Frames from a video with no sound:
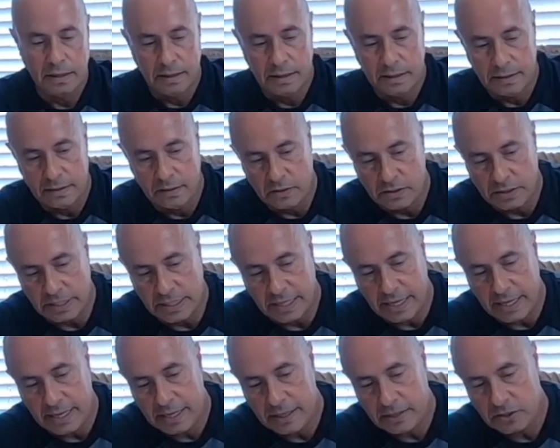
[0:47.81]
there's an
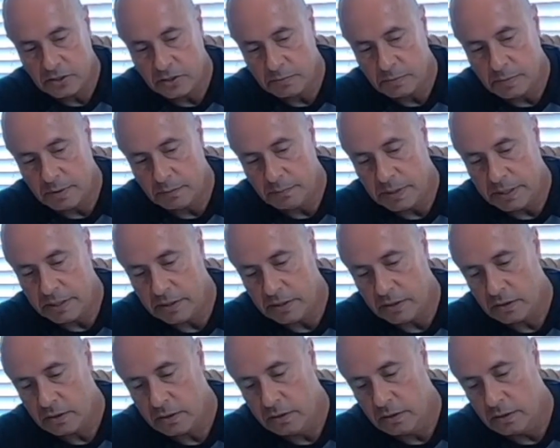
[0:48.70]
edge up
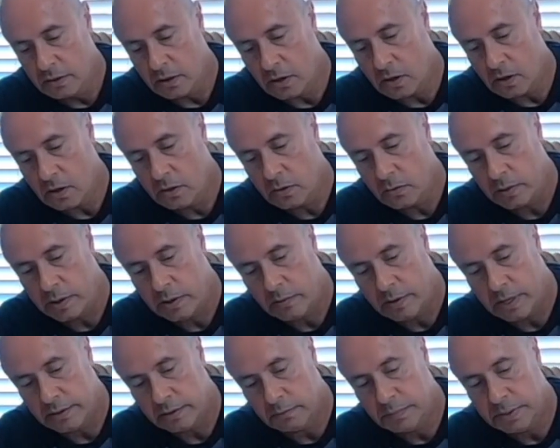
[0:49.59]
here all the way
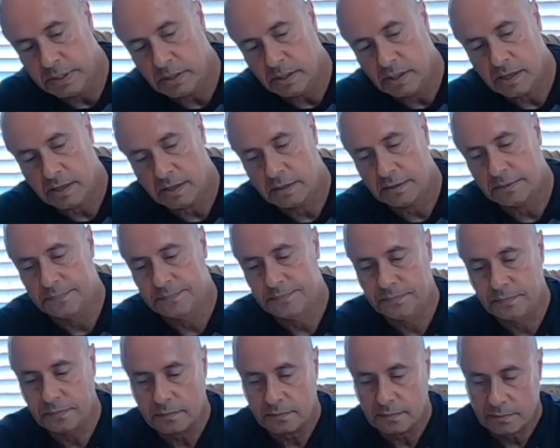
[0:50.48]
around the pin lock
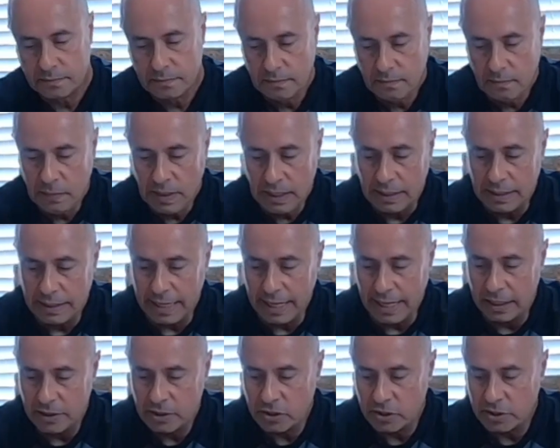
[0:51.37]
that
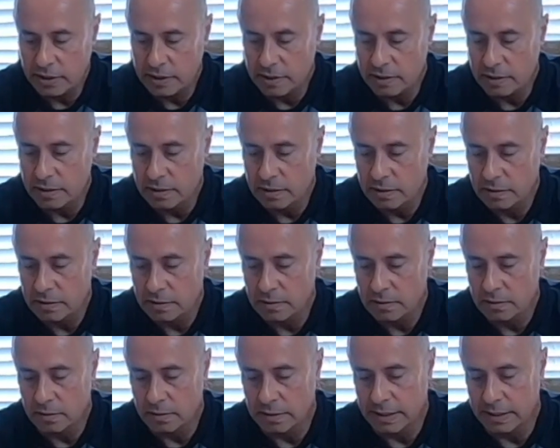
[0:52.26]
actually
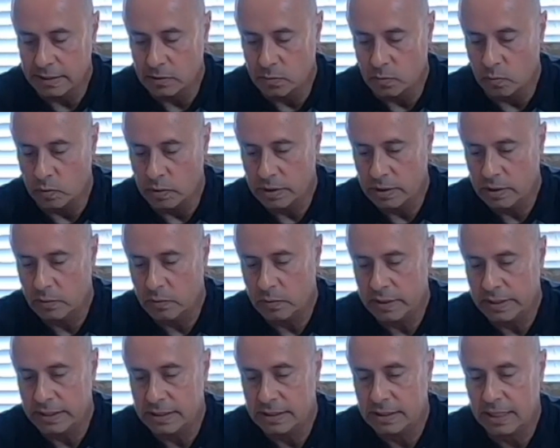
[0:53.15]
gets really,
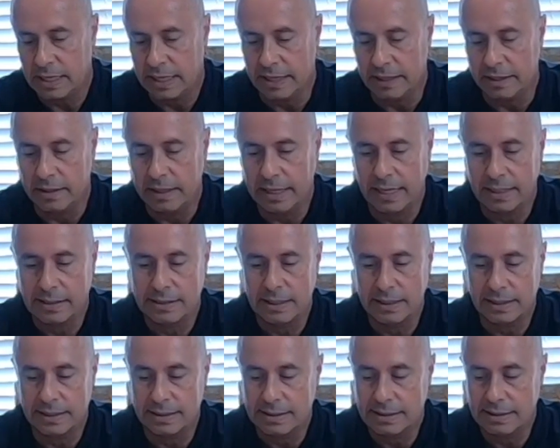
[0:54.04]
really tight, acts
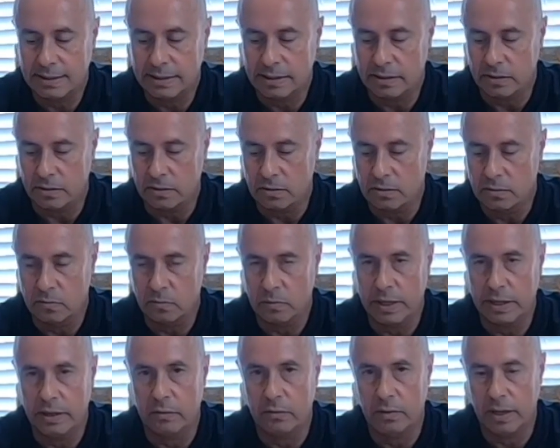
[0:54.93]
like a seal
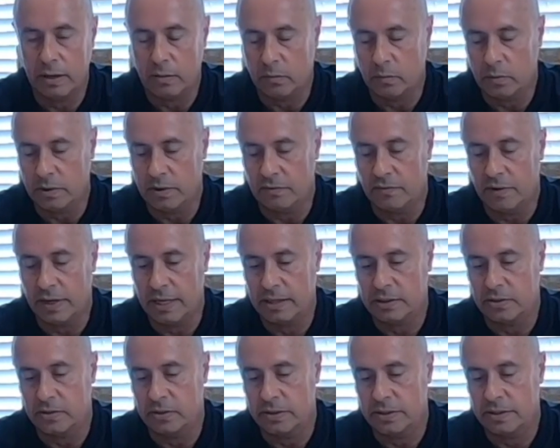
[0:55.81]
right around where the
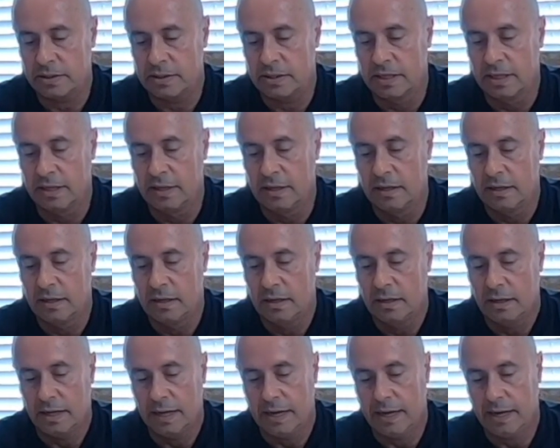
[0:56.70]
visor is,
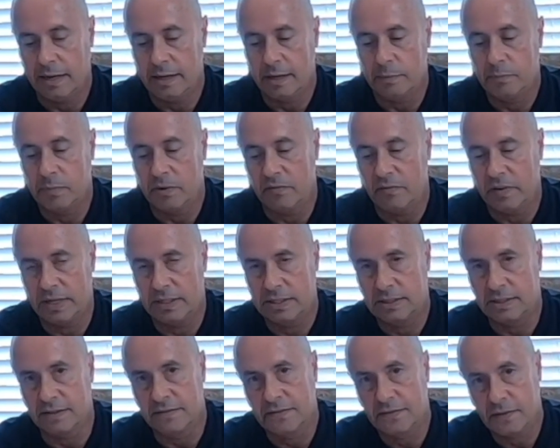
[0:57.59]
and it
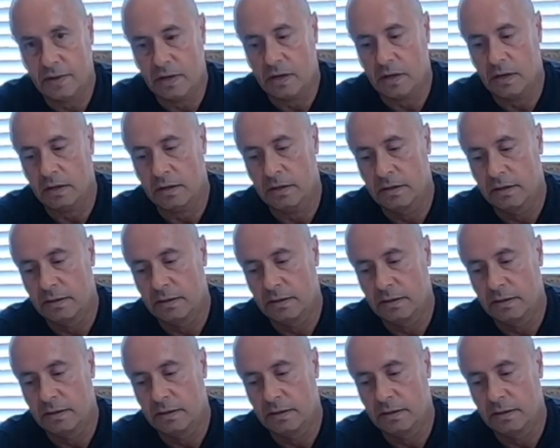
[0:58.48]
prevents the fog,